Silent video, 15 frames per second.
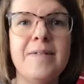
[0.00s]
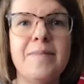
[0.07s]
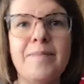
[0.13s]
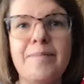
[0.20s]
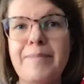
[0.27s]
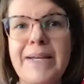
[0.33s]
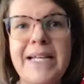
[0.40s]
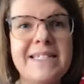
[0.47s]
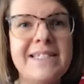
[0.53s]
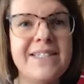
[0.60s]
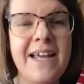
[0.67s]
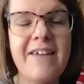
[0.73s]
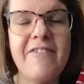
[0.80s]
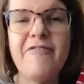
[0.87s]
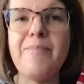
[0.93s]
be
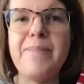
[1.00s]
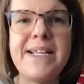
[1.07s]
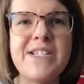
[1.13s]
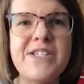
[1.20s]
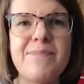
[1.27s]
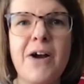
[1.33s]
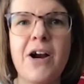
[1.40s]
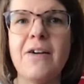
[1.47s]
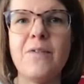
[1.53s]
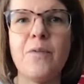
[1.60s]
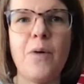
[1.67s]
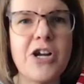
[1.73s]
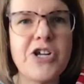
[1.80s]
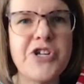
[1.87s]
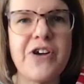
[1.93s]
safe, be smart,
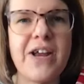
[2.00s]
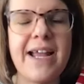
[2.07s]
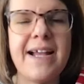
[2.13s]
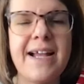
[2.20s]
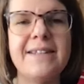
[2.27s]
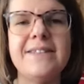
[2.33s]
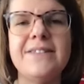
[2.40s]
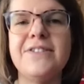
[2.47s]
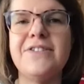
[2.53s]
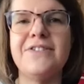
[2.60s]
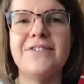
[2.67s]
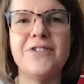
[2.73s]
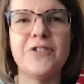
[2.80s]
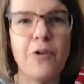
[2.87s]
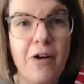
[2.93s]
wash your hands,
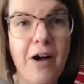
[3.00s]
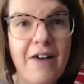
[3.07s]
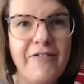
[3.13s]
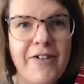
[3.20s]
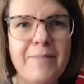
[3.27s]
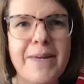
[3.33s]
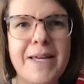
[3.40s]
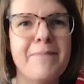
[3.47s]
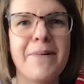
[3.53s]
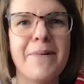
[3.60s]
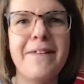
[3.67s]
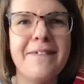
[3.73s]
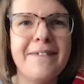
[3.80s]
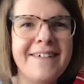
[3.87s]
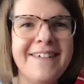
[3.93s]
don't cough on
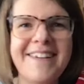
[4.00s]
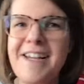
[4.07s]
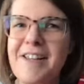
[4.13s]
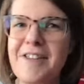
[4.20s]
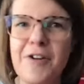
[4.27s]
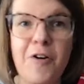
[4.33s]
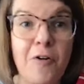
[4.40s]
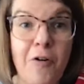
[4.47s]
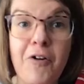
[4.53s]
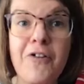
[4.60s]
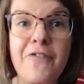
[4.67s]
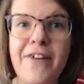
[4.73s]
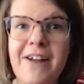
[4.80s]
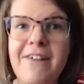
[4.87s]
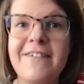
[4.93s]
people. The
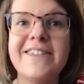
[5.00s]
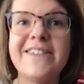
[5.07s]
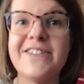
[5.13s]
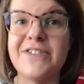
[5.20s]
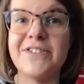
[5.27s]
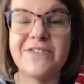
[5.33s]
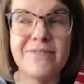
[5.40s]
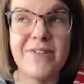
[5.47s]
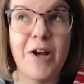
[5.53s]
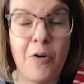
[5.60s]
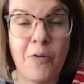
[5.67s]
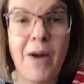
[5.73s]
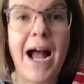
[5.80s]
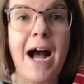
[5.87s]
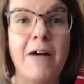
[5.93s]
coronavirus is
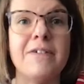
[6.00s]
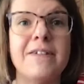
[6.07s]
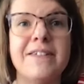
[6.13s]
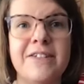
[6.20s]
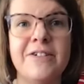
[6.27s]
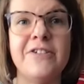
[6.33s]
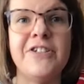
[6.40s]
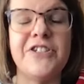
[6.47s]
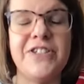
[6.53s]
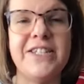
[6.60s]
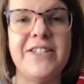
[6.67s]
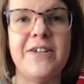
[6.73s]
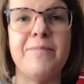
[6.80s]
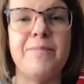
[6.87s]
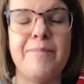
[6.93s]
around. You just
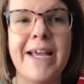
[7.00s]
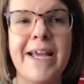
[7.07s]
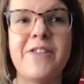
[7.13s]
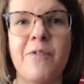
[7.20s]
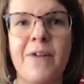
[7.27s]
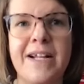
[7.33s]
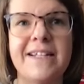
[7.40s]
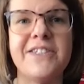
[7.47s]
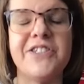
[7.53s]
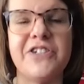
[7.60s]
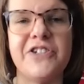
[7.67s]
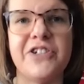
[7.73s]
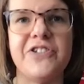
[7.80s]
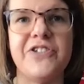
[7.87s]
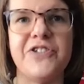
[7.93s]
need to make the right
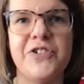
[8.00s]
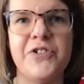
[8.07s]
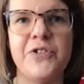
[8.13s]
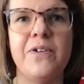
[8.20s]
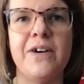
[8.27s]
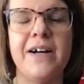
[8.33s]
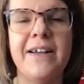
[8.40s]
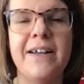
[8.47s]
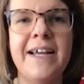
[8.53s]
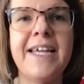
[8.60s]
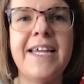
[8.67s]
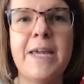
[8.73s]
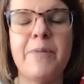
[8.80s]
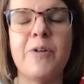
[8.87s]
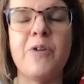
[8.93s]
decisions to
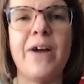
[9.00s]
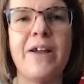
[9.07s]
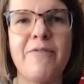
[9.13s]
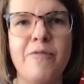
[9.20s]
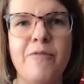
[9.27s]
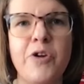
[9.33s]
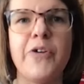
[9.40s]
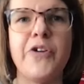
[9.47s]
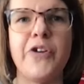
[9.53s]
keep it away from you and your